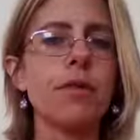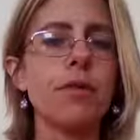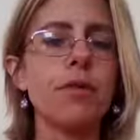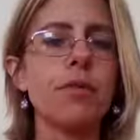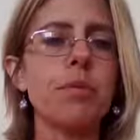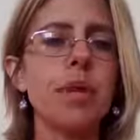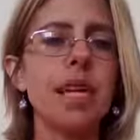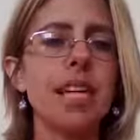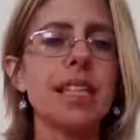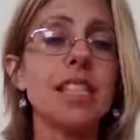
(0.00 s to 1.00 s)
for
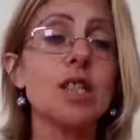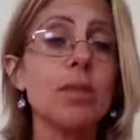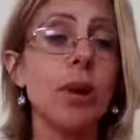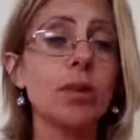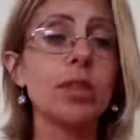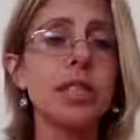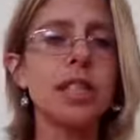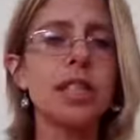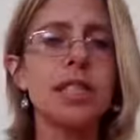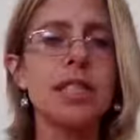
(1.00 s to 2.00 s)
being
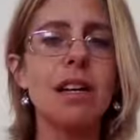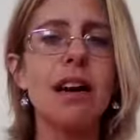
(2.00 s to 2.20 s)
spotted